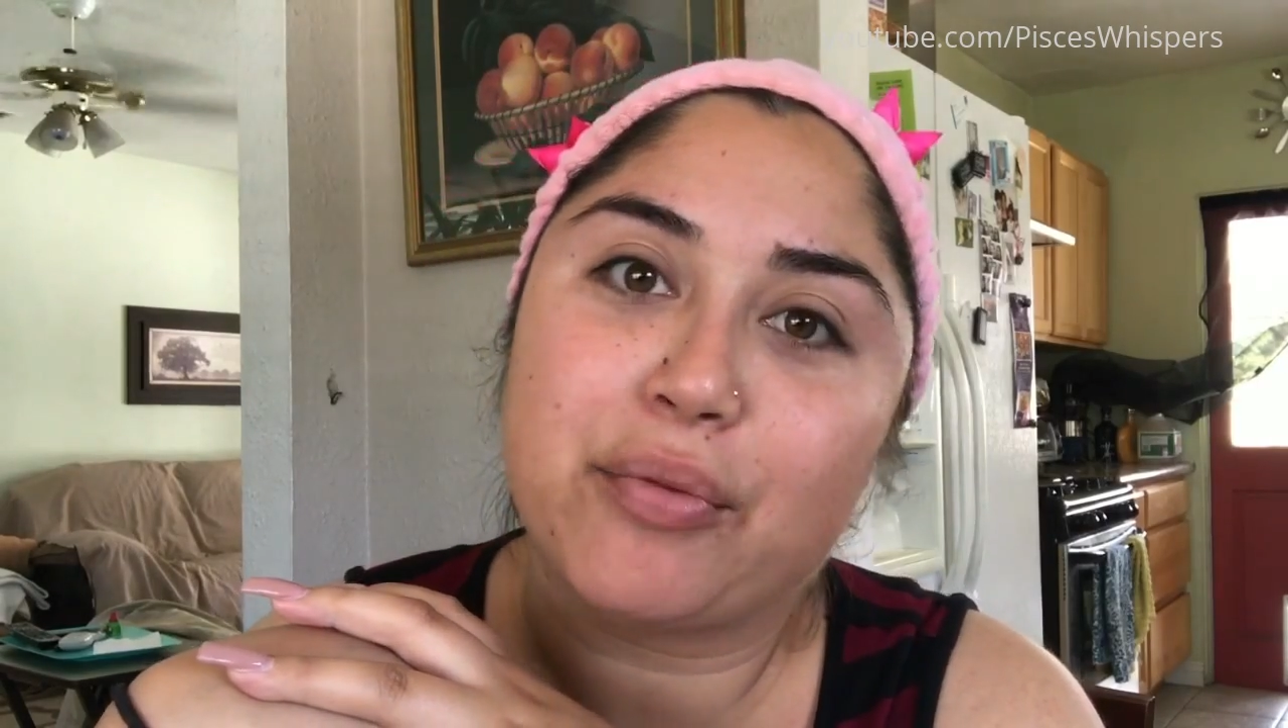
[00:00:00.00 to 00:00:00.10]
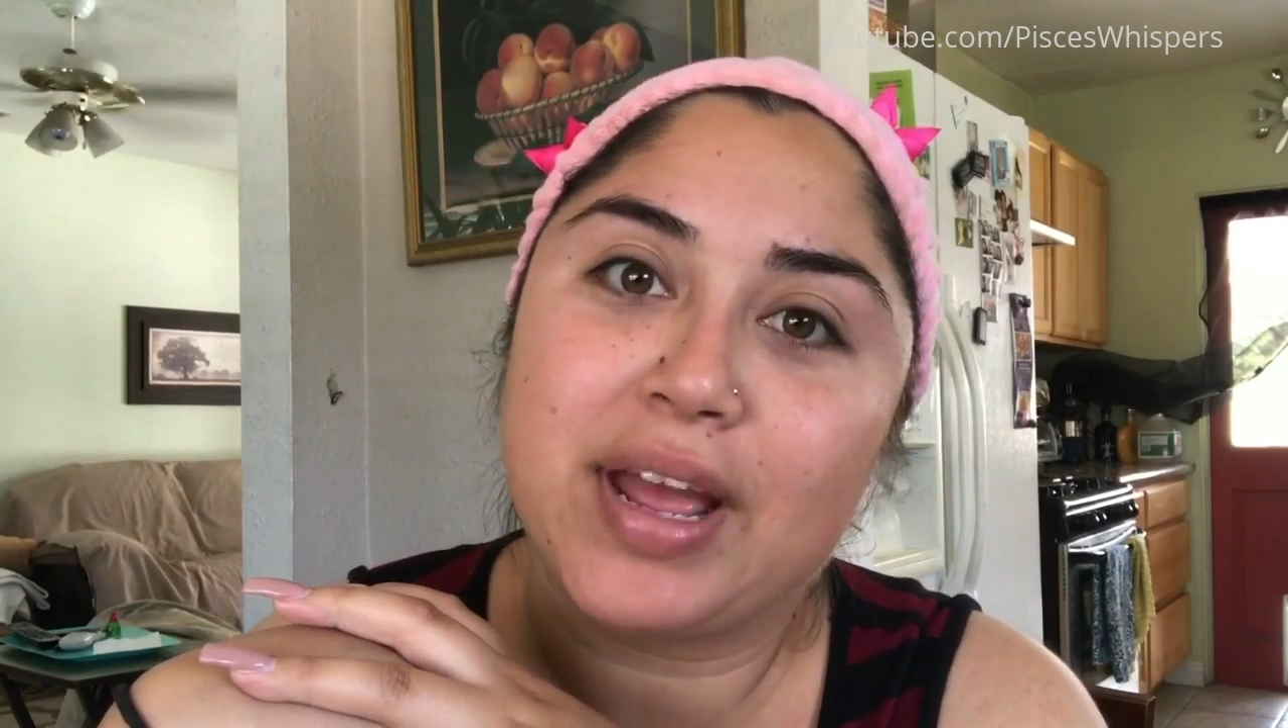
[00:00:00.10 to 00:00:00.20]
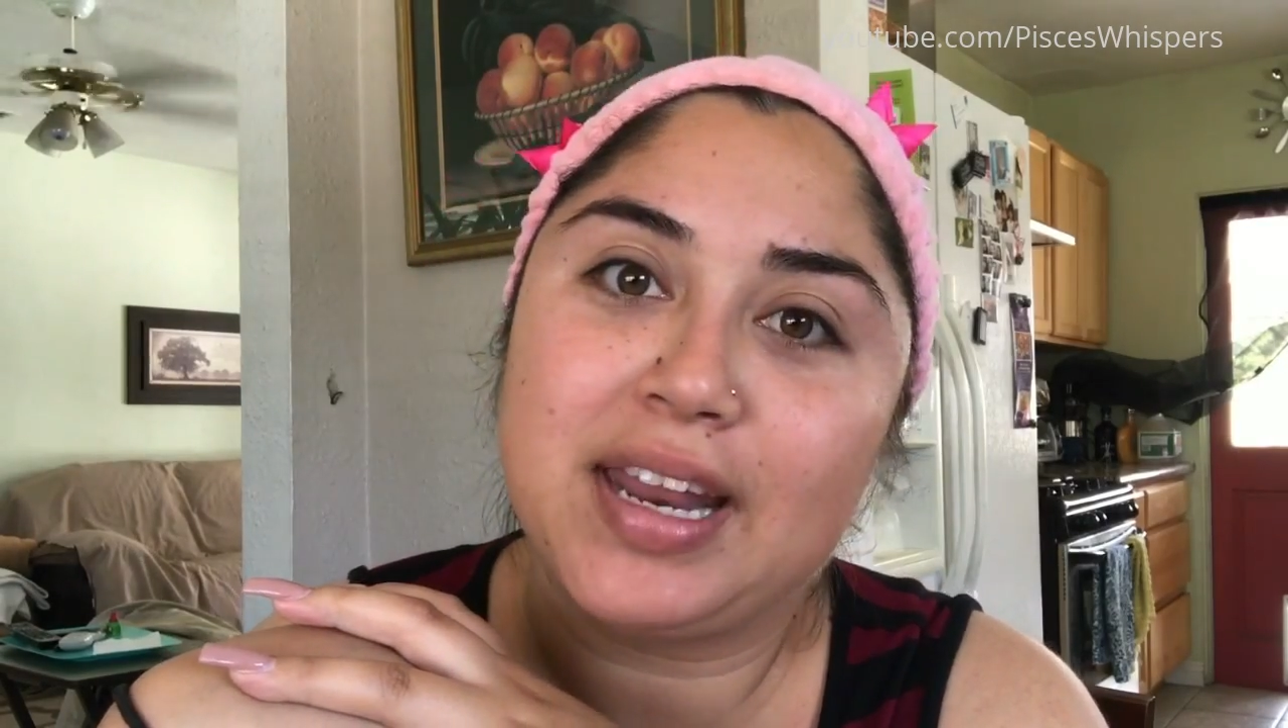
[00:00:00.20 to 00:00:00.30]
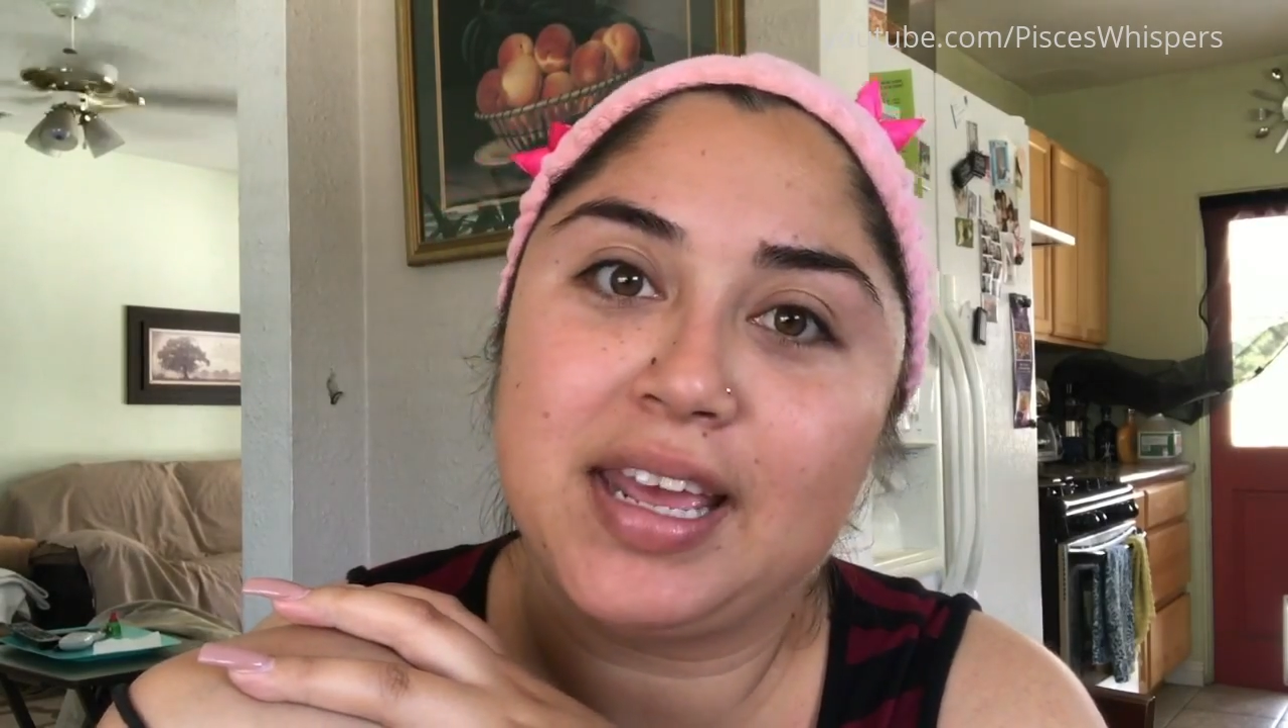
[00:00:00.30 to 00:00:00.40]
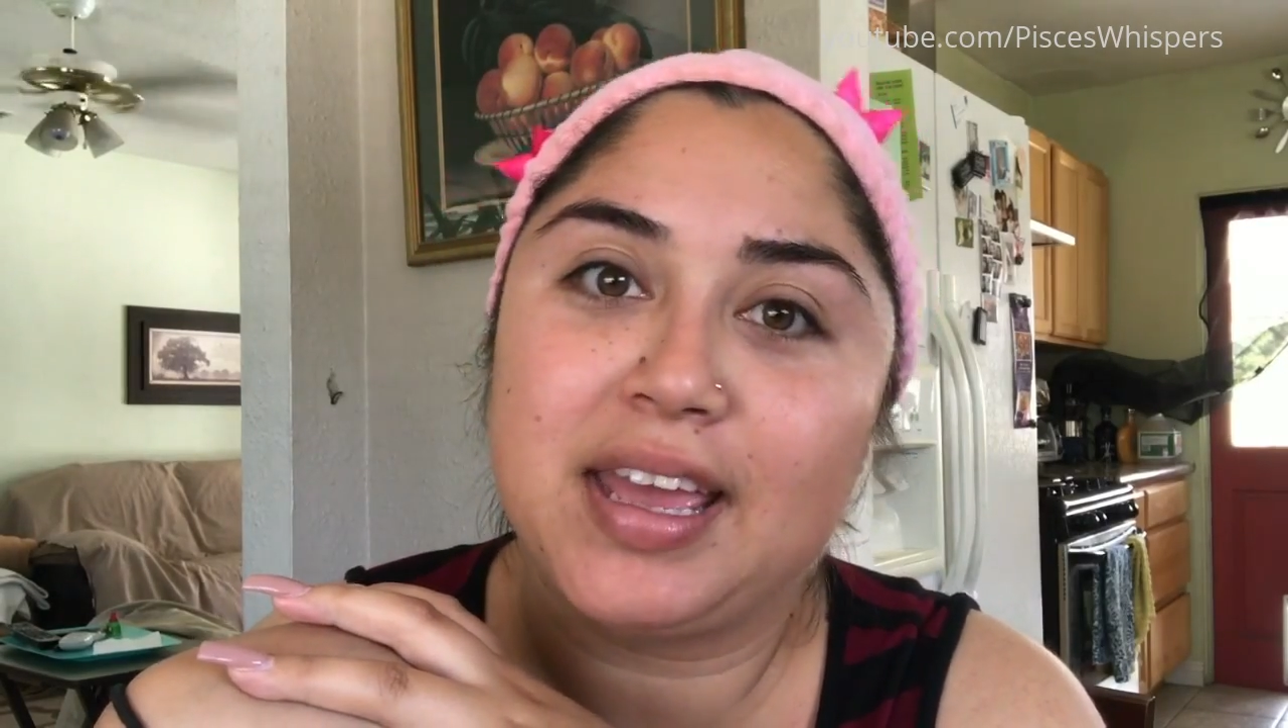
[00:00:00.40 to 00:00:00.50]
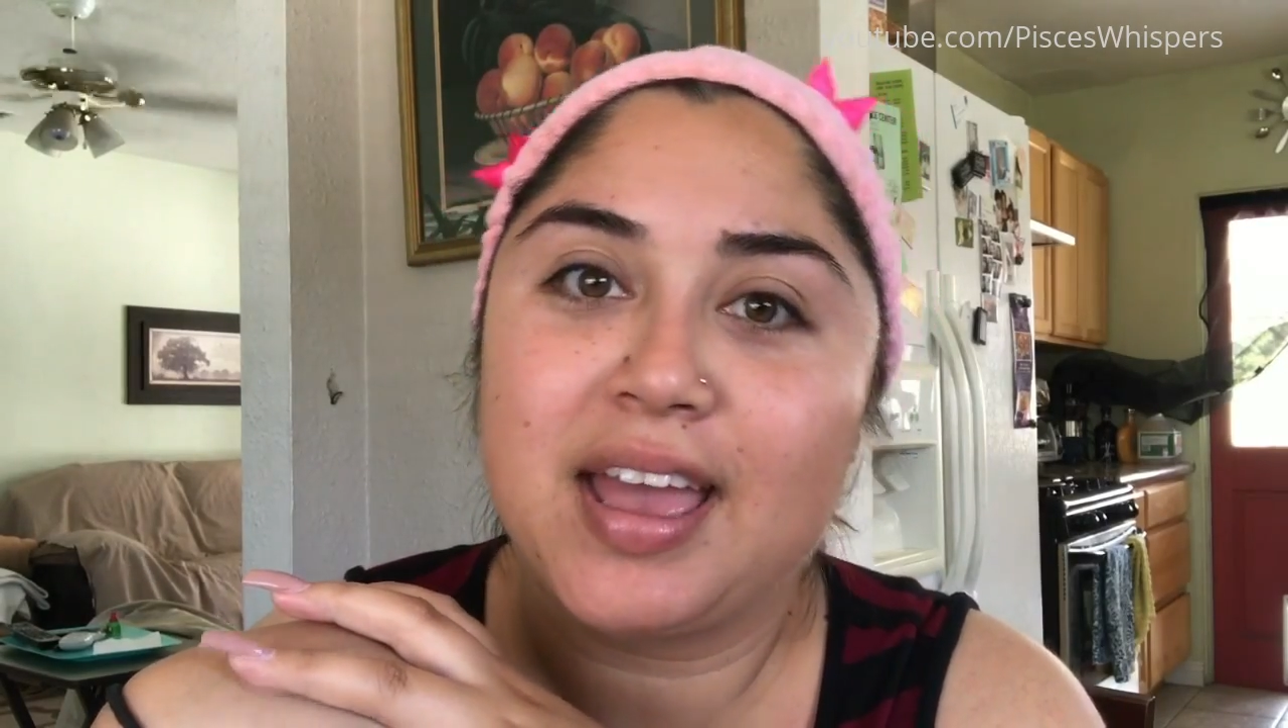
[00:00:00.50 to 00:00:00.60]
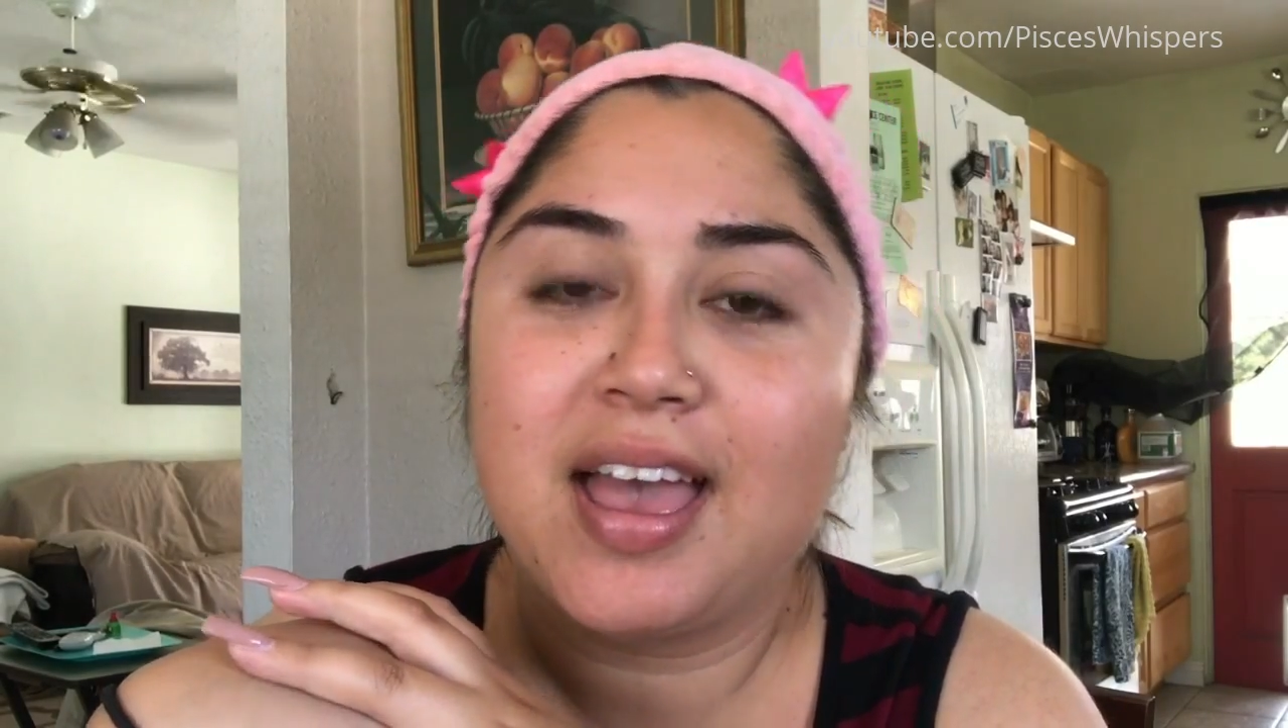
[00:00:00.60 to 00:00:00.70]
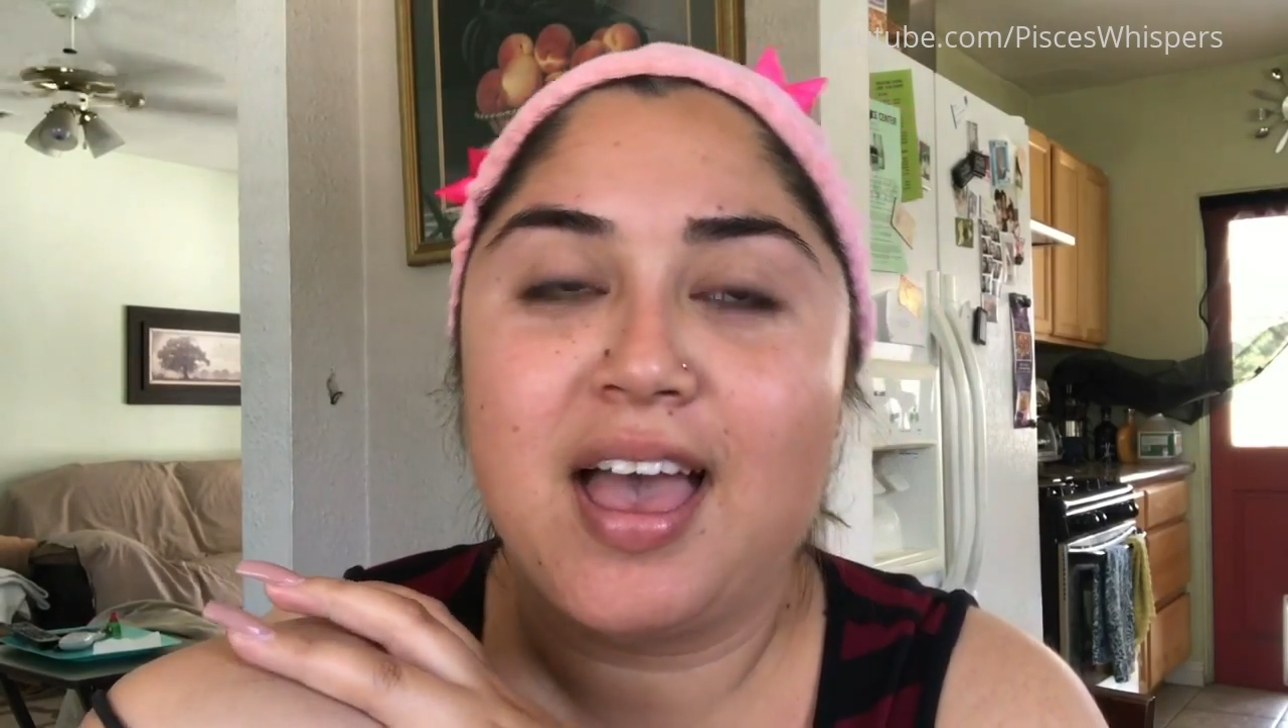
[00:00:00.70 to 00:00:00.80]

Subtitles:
kind of